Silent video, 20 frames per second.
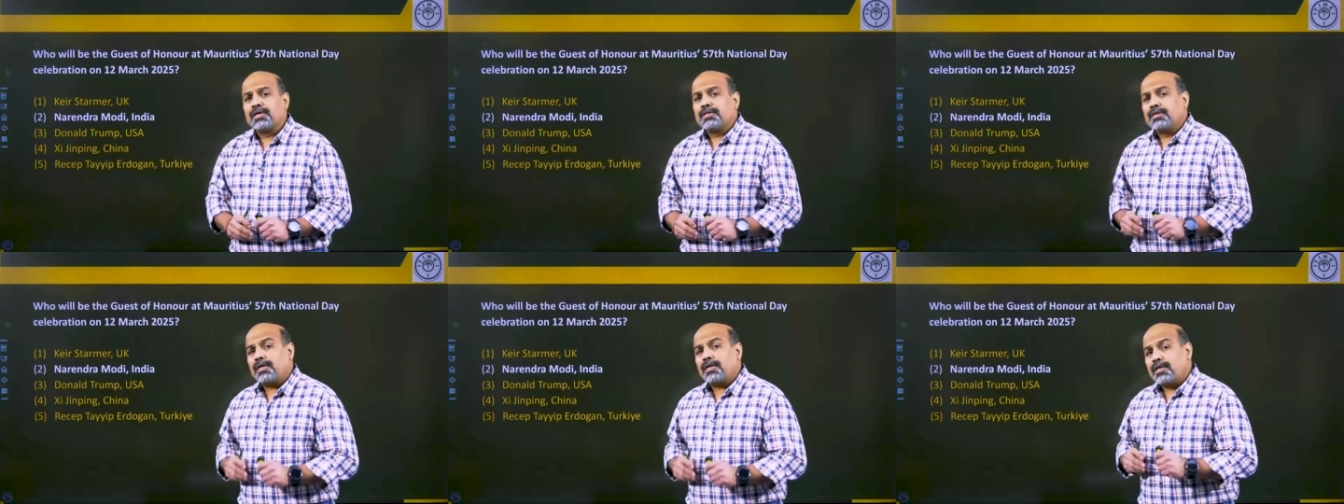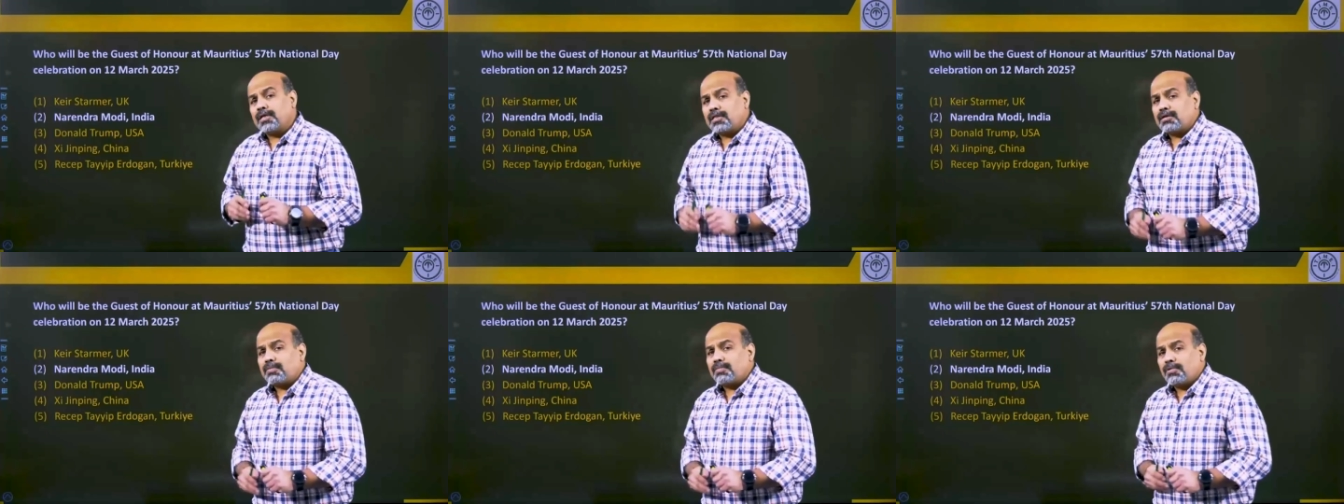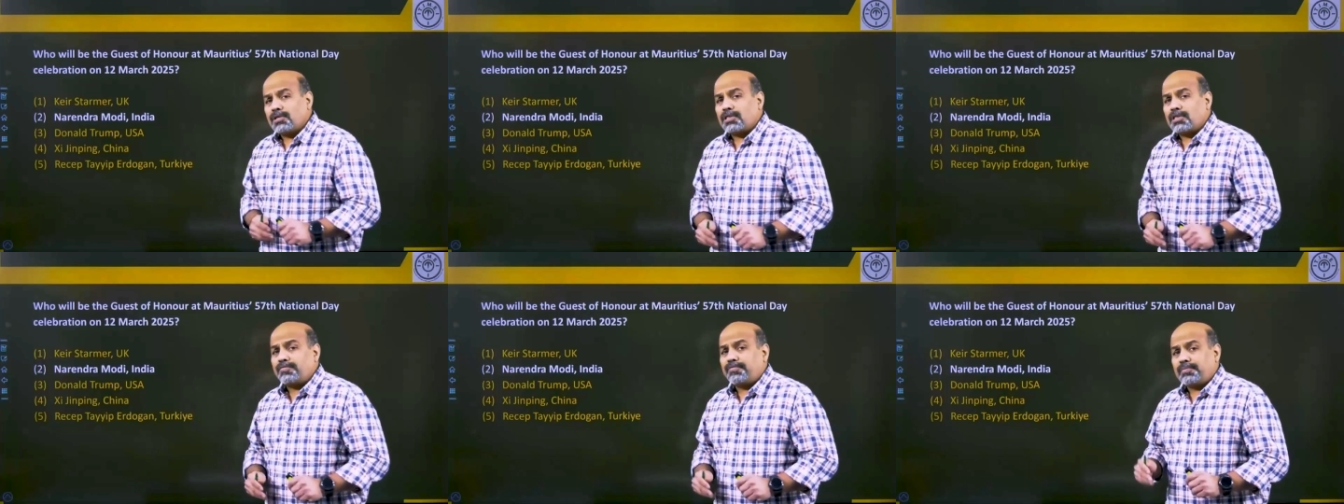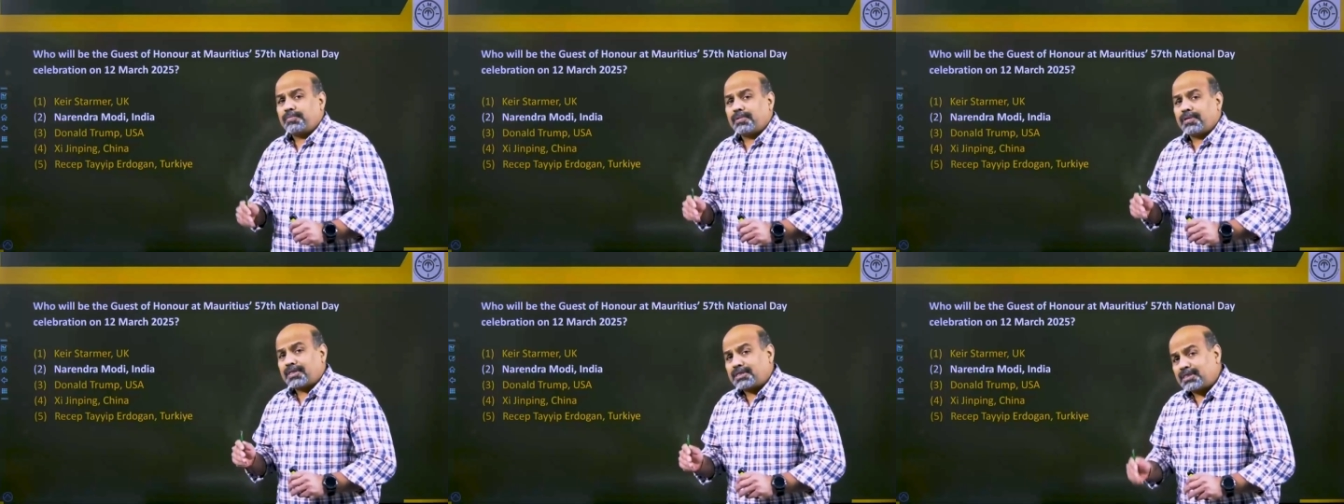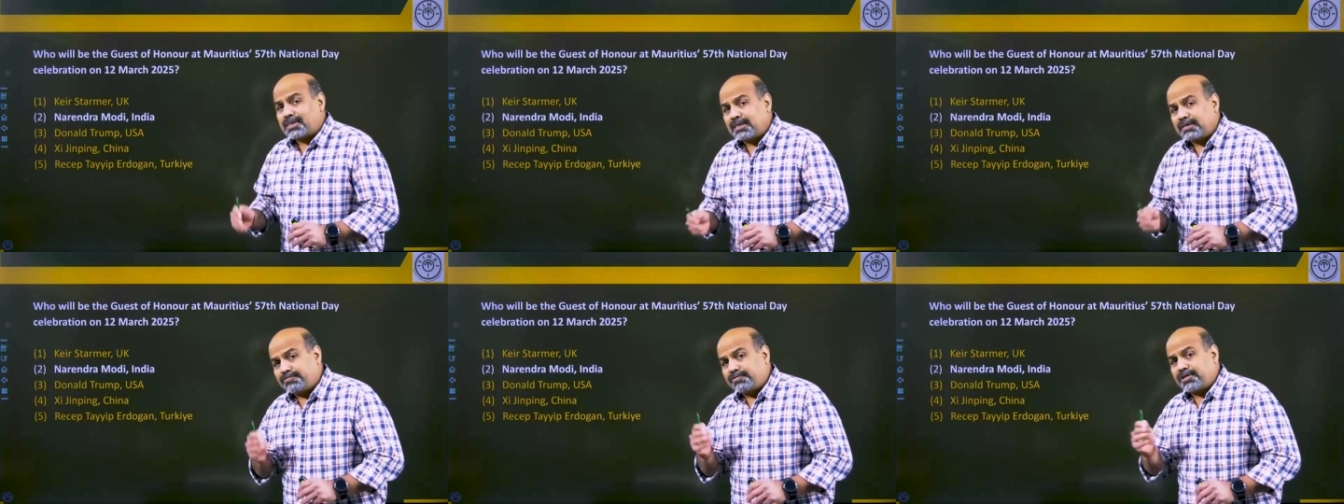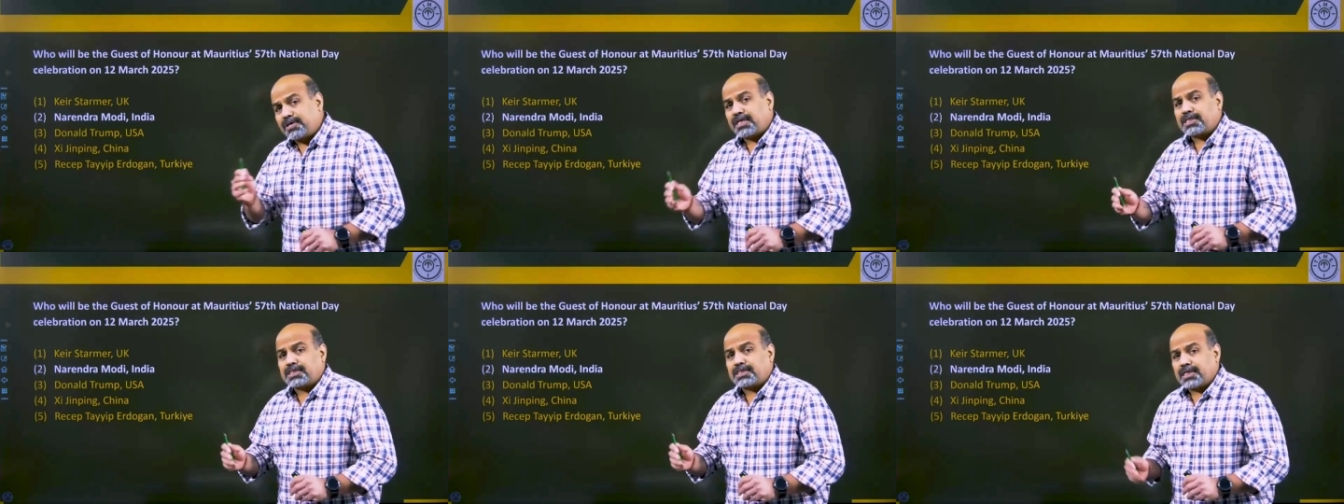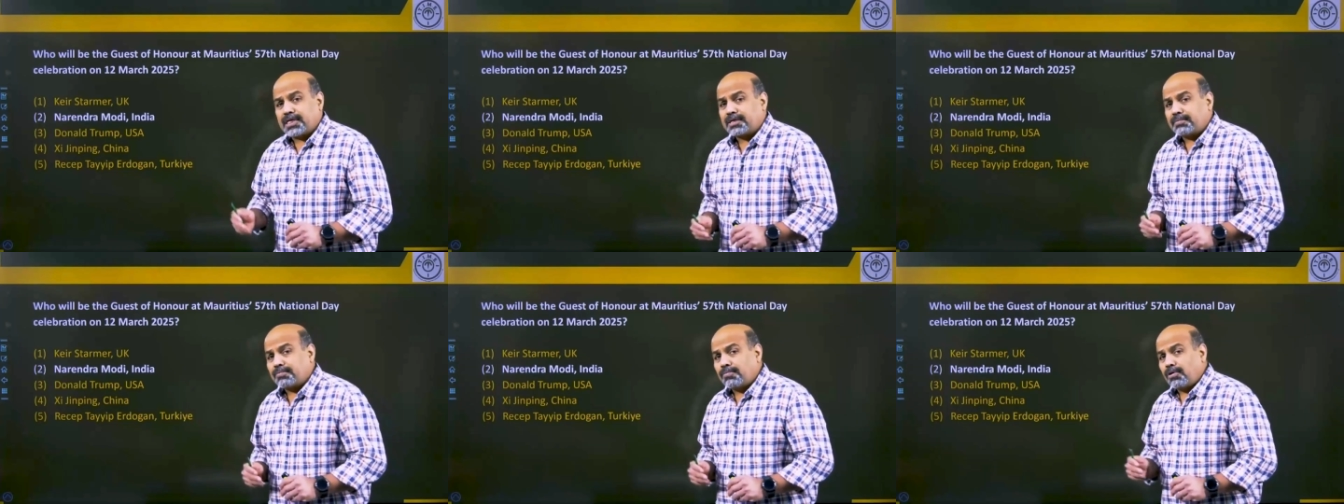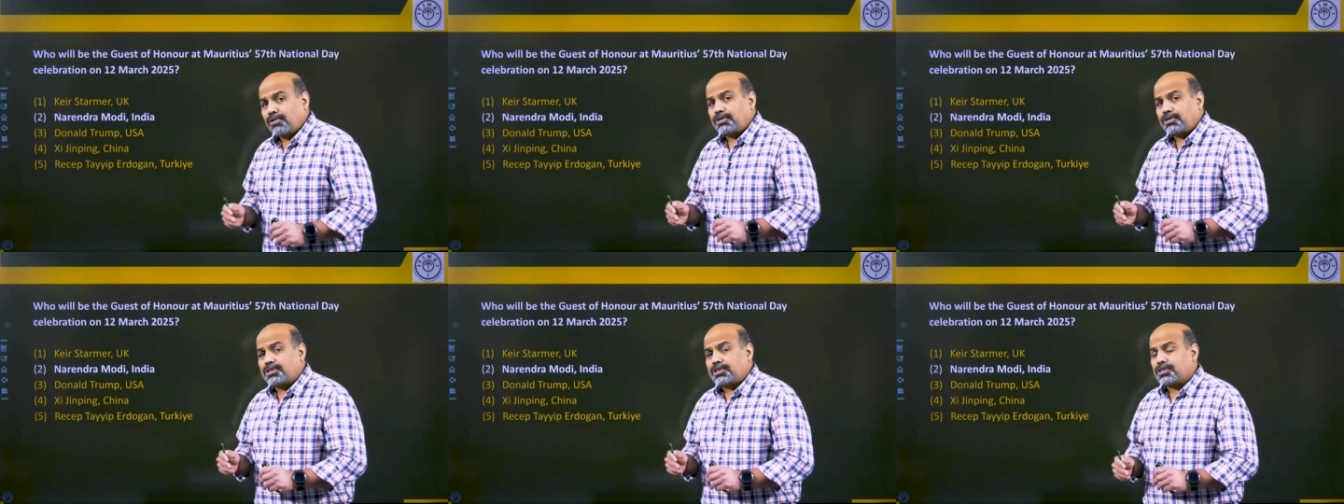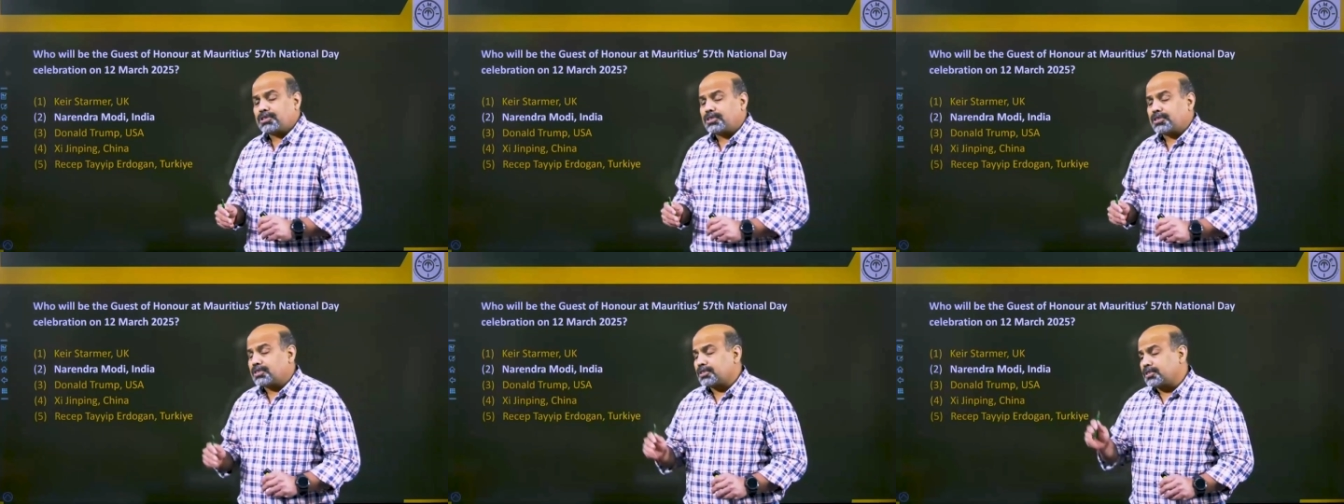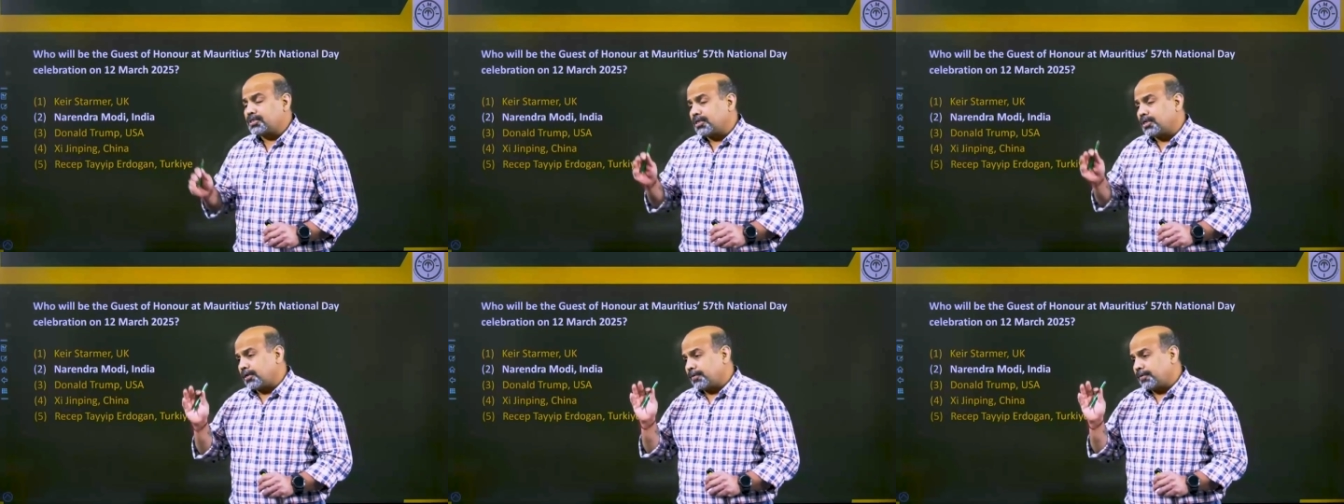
Narendra Modi will be the chief guest at Mauritius's